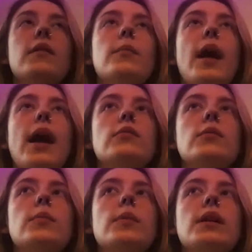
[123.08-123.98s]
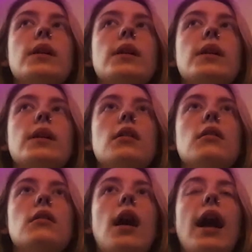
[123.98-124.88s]
impact would be,
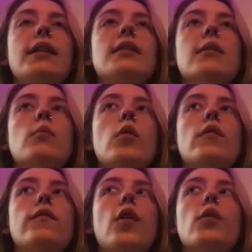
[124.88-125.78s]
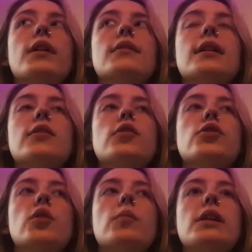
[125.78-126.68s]
I'd say more focus, like,
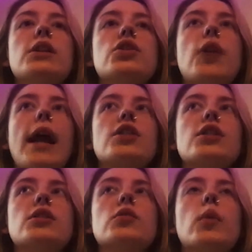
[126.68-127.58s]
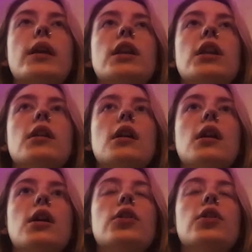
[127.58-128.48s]
there's so many distractions when
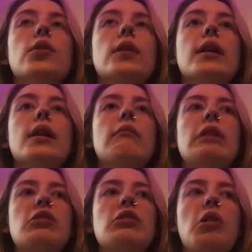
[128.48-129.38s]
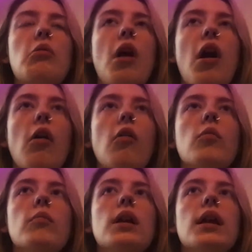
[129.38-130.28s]
you're in your own
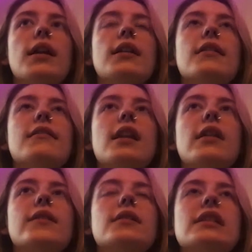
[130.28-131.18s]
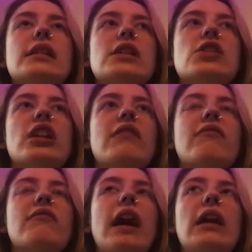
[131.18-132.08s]
home and instead of a teaching
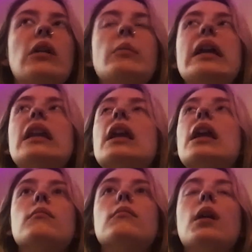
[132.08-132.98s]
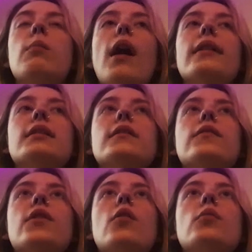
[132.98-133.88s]
environment. A positive,
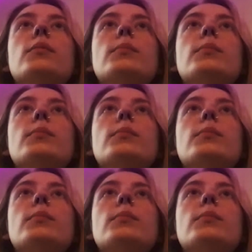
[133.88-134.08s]
though, would